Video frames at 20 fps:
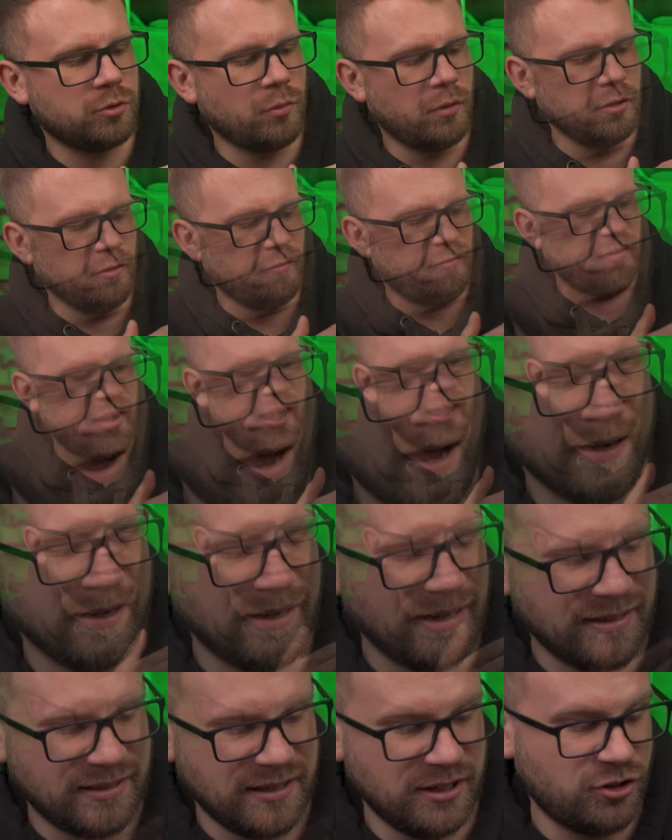what you'll find
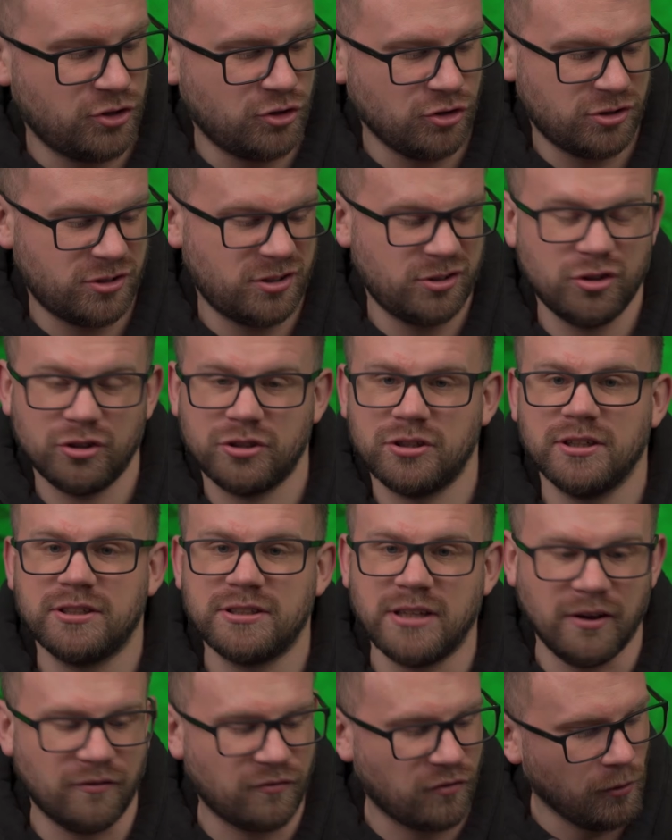is it's just a
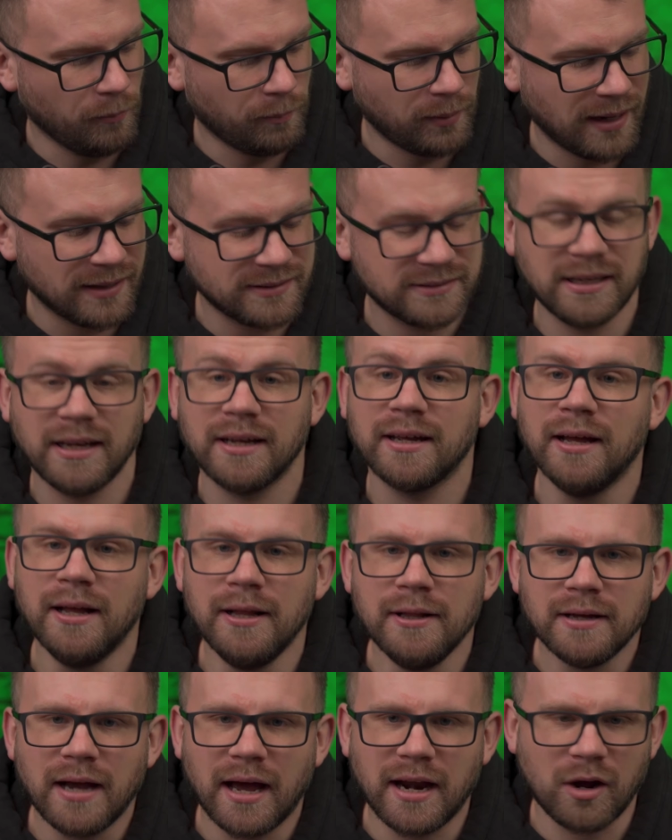see-through plastic,
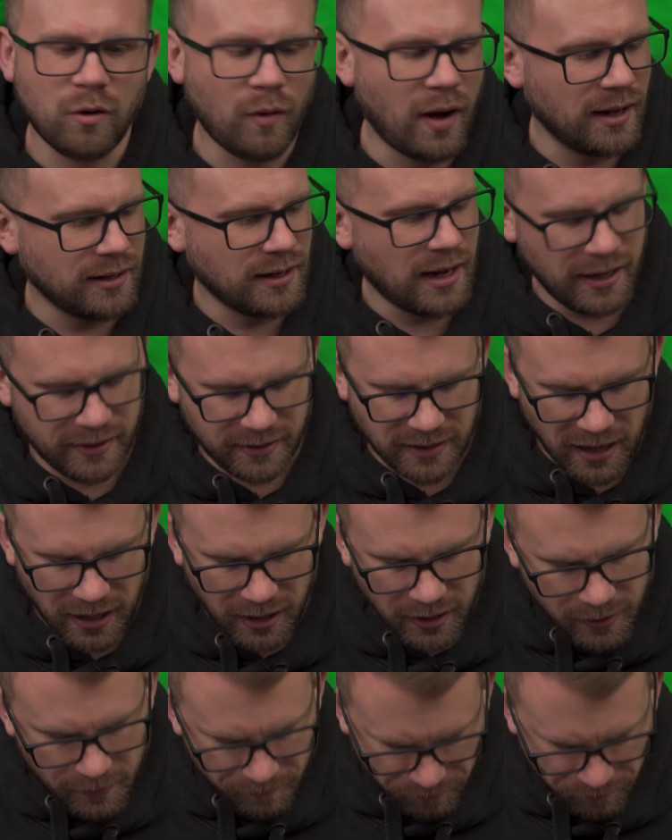and I quite like that.